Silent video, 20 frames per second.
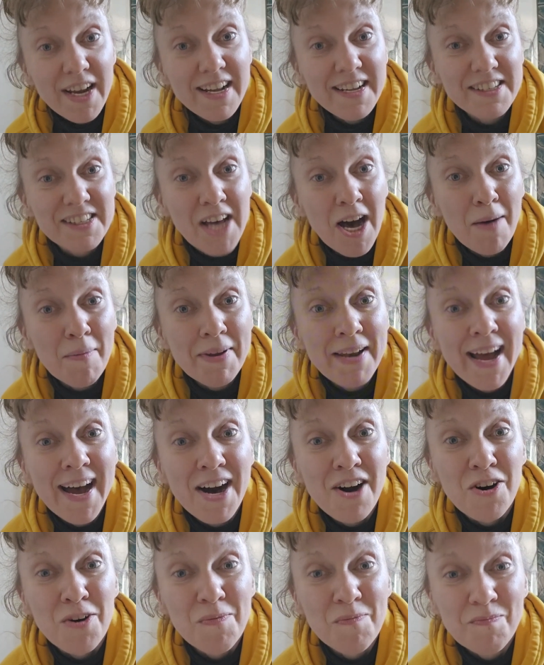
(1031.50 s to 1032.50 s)
is coming
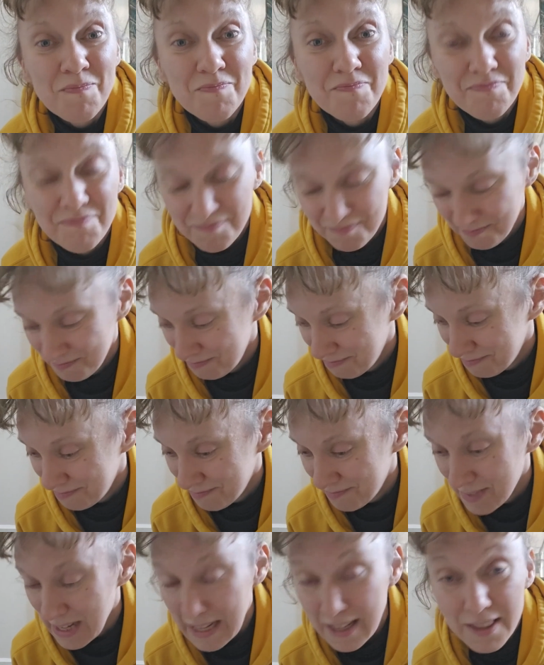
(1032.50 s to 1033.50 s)
out.
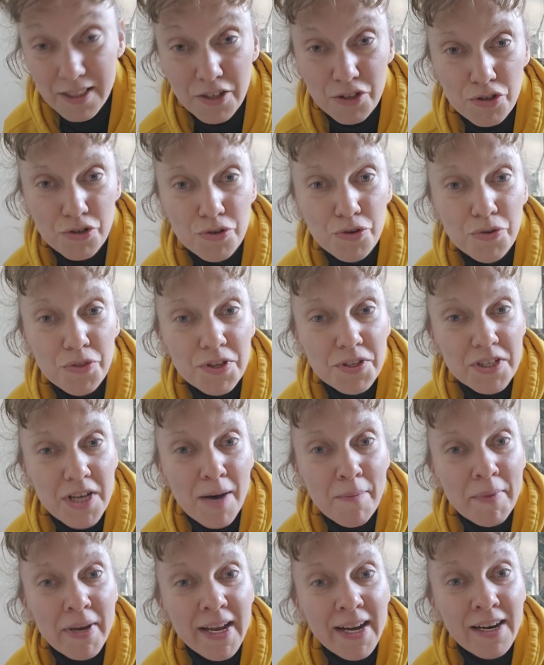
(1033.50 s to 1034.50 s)
The truth is
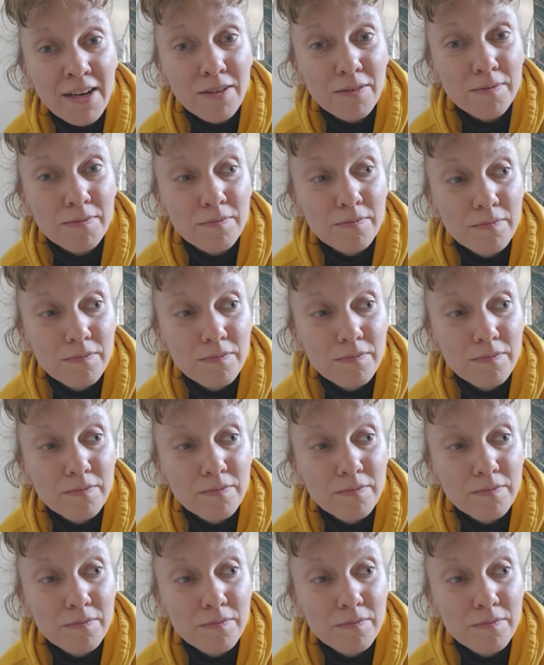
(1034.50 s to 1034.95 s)
coming out.